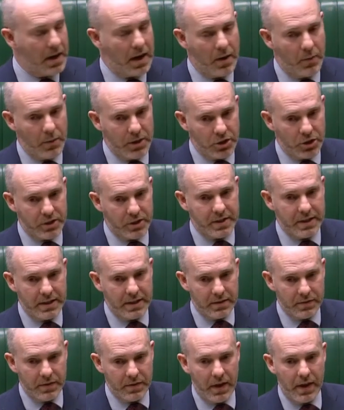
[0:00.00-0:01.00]
and we just need
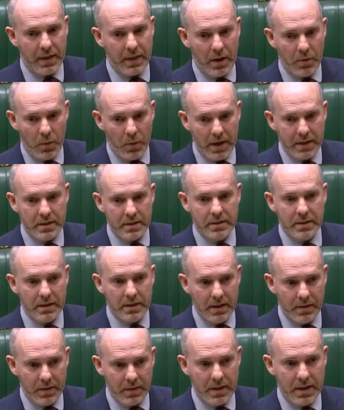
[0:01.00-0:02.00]
to find that way to
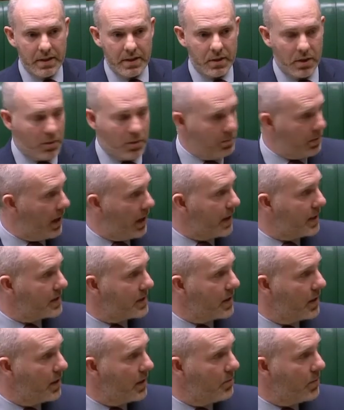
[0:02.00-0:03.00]
deliver this
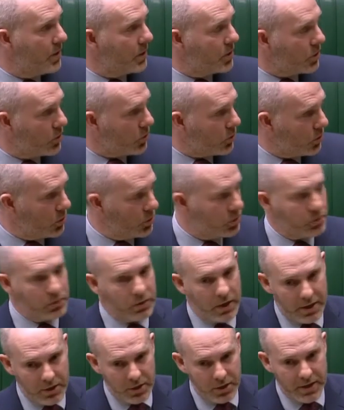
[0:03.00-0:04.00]
complex but crucial
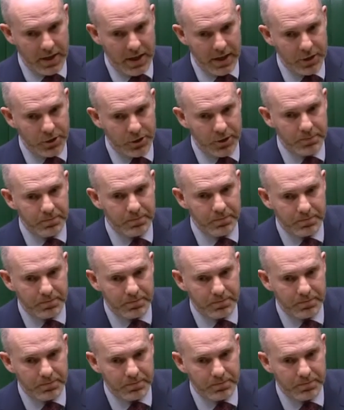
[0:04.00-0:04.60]
legislation.